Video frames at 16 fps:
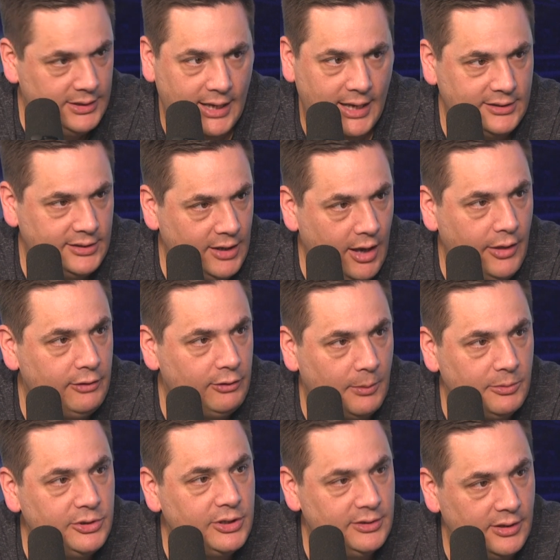so other
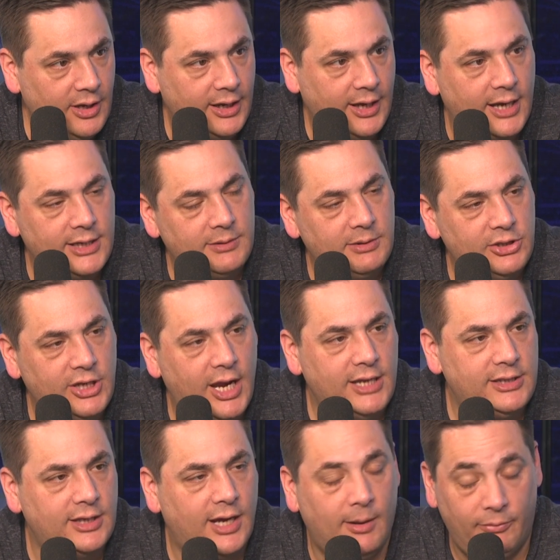options. Okay, so he's
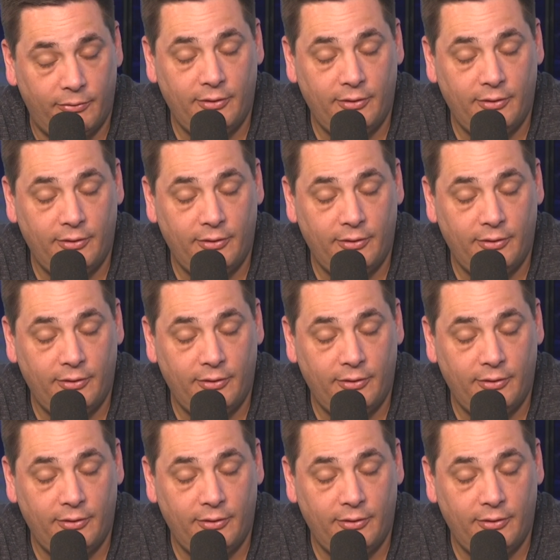changed it up for the